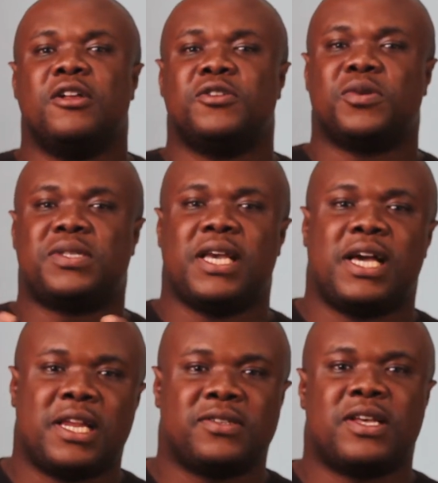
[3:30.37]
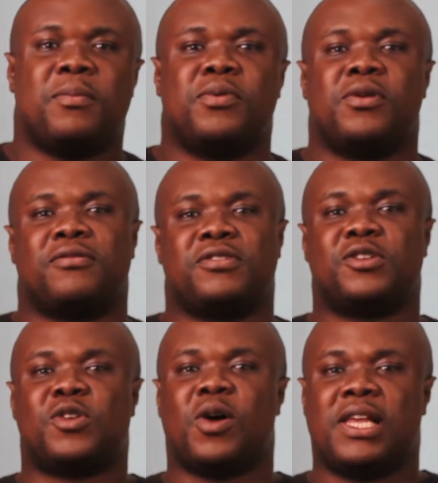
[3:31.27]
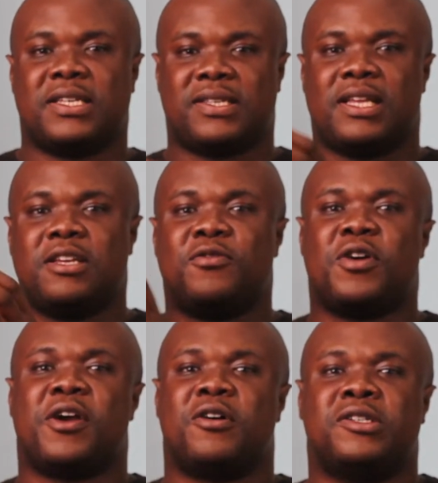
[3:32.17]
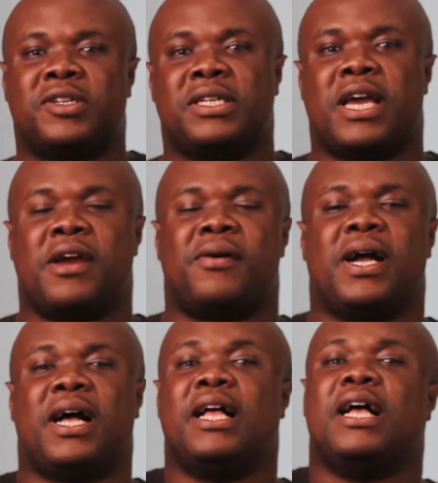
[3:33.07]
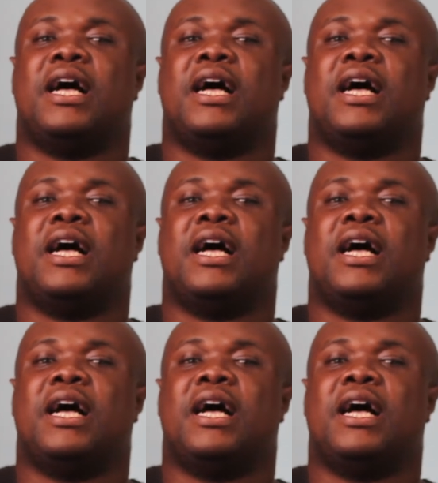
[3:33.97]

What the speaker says: So take an example of the dollar selling for 100 naira